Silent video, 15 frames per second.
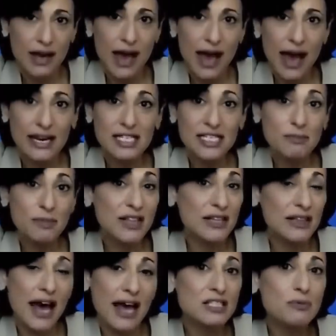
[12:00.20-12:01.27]
and to be the
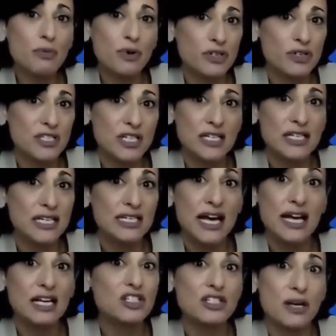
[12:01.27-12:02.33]
last person to
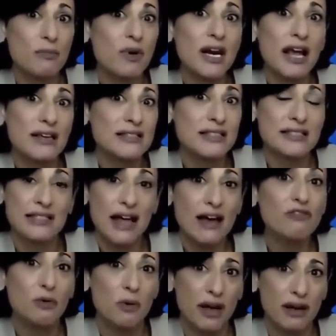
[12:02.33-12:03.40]
touch someone else's loved
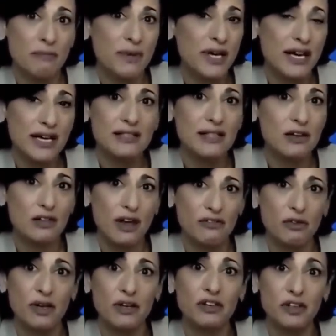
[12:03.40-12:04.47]
one because their loved
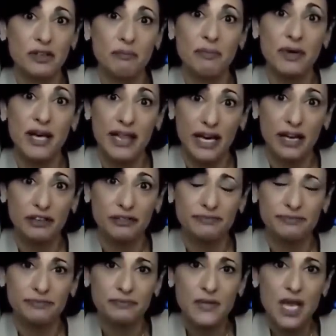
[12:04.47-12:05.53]
one couldn't be there.
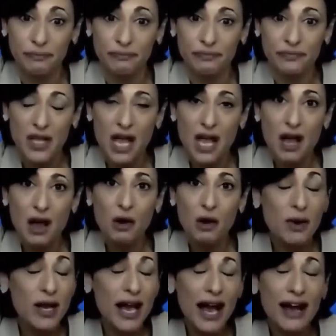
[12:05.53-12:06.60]

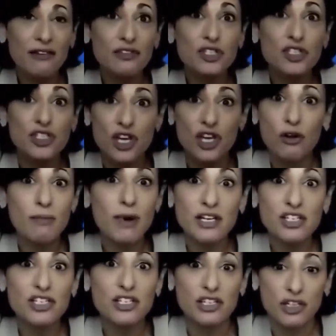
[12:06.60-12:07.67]
We have so
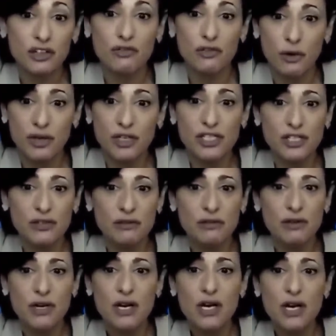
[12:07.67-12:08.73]
much to look forward to,
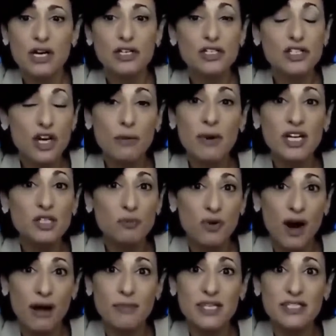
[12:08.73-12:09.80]
so much
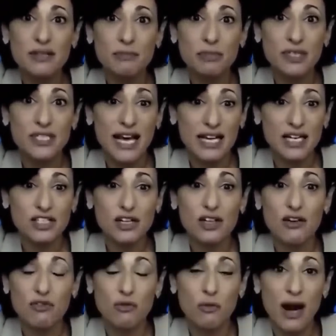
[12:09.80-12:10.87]
promise and potential
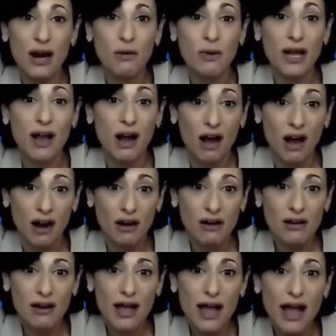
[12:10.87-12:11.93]
of where we
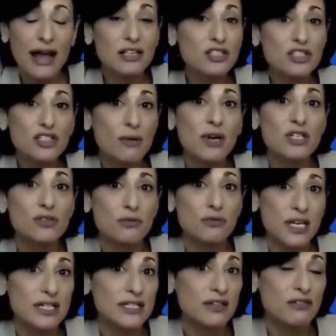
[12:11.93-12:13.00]
are, and so much
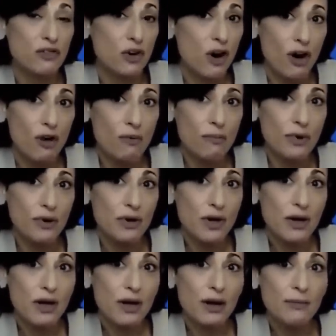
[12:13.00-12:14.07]
reason for hope.
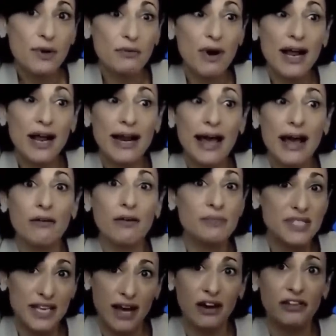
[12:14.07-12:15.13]
But right now, I'm
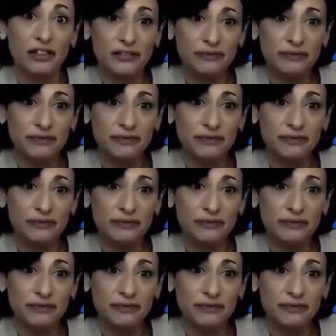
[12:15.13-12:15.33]
scared.